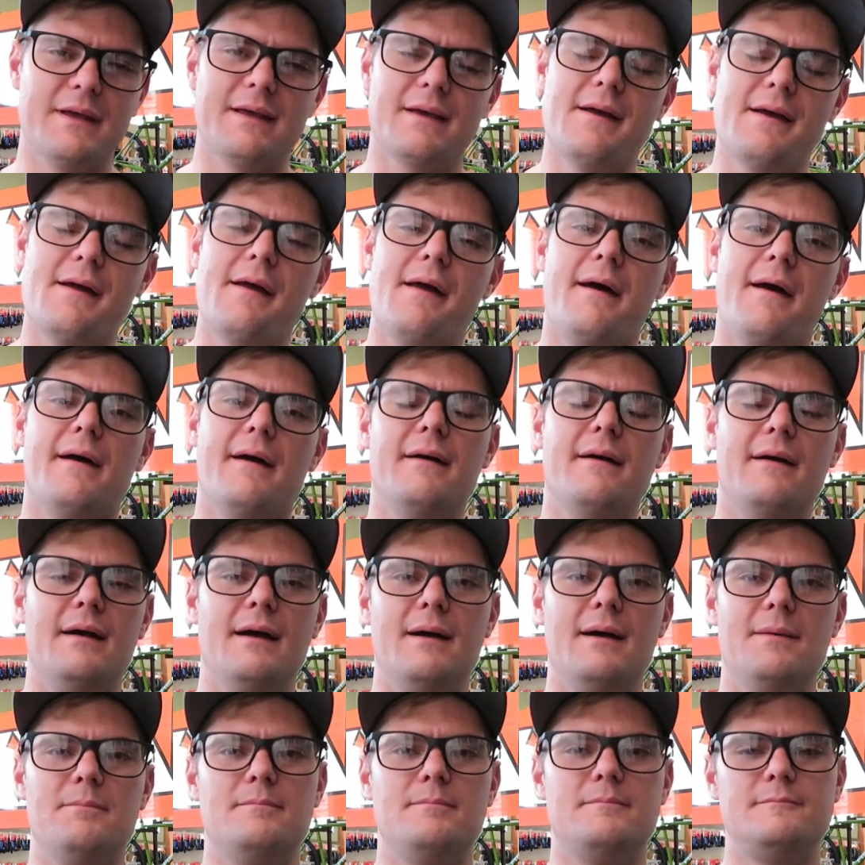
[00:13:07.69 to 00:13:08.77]
quick.
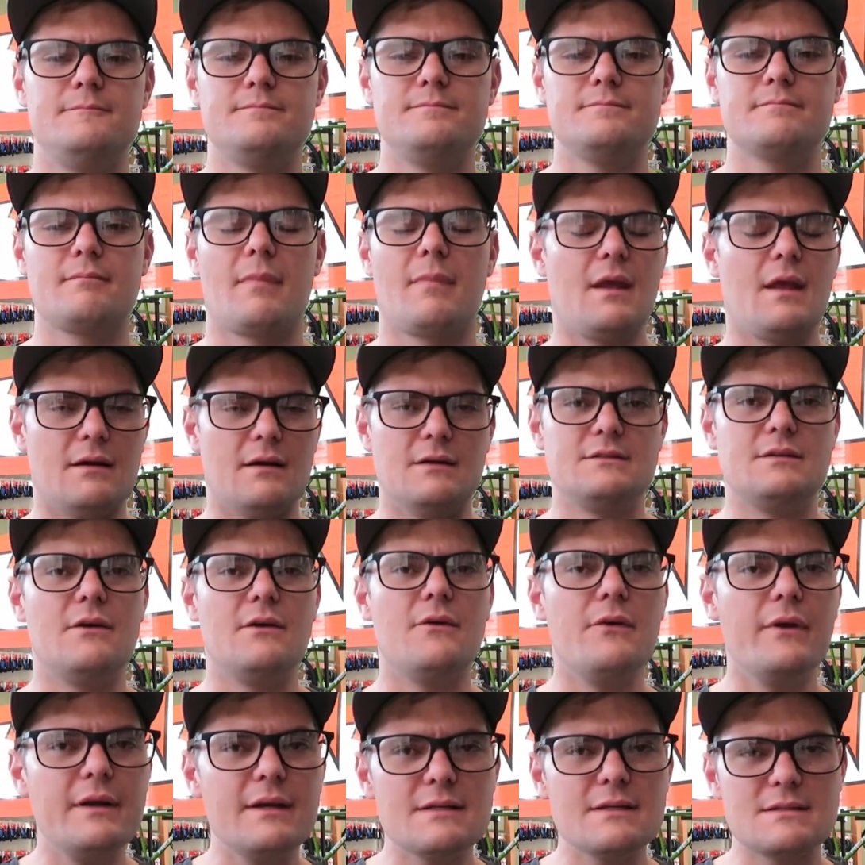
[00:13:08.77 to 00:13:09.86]
Yeah,
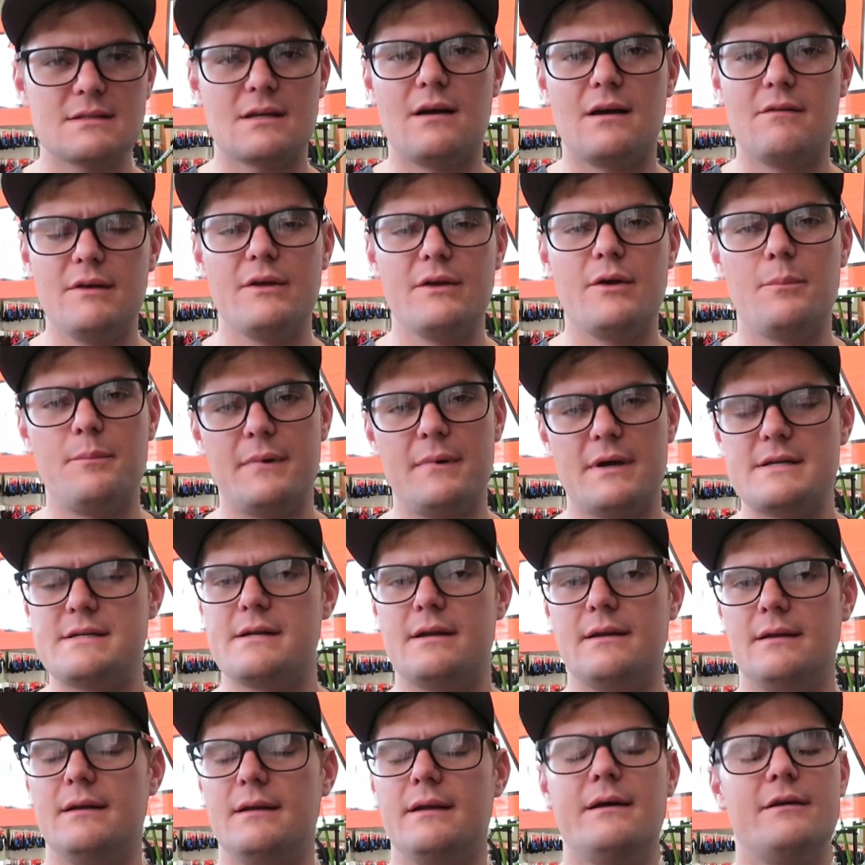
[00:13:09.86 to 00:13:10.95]
so rediscover your
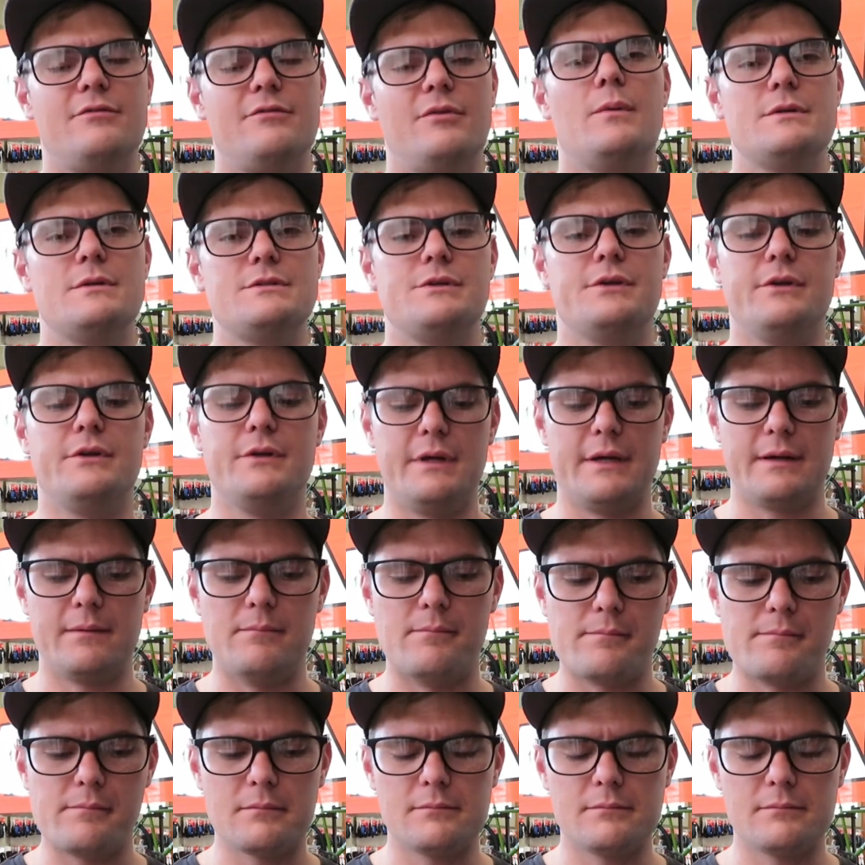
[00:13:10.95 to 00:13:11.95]
passion and love for what you're doing.